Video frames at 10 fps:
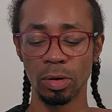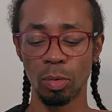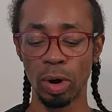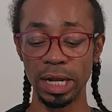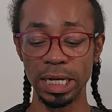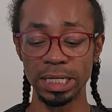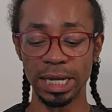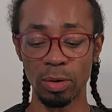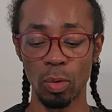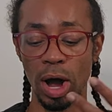what it is
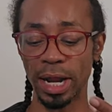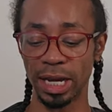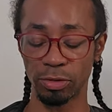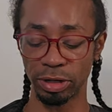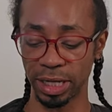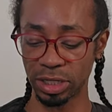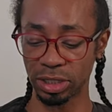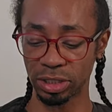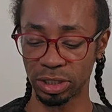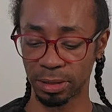I want in a
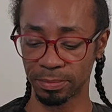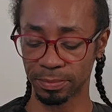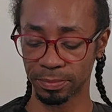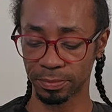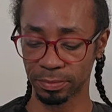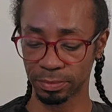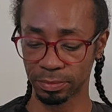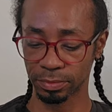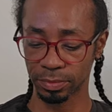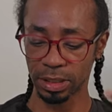relationship.
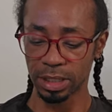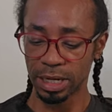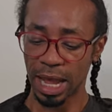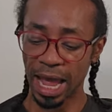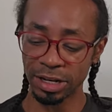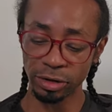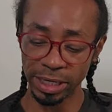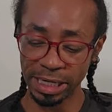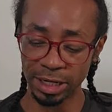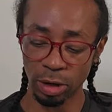And your
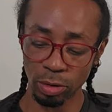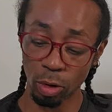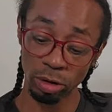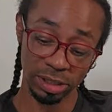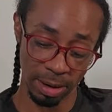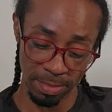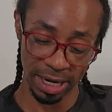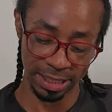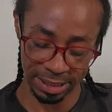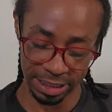ego or
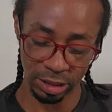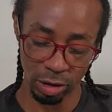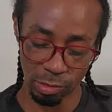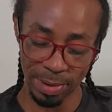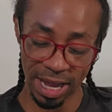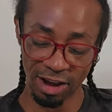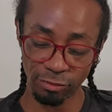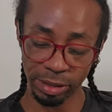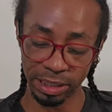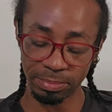somebody's ego may
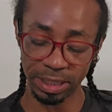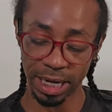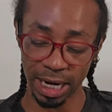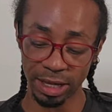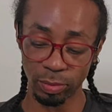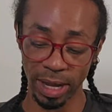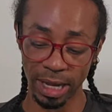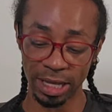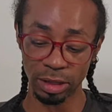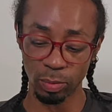have really been getting in the
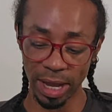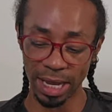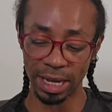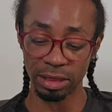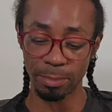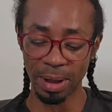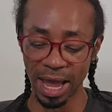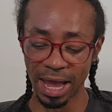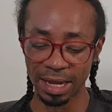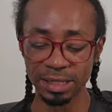way in the way in the
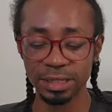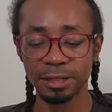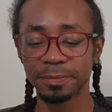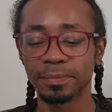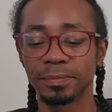past,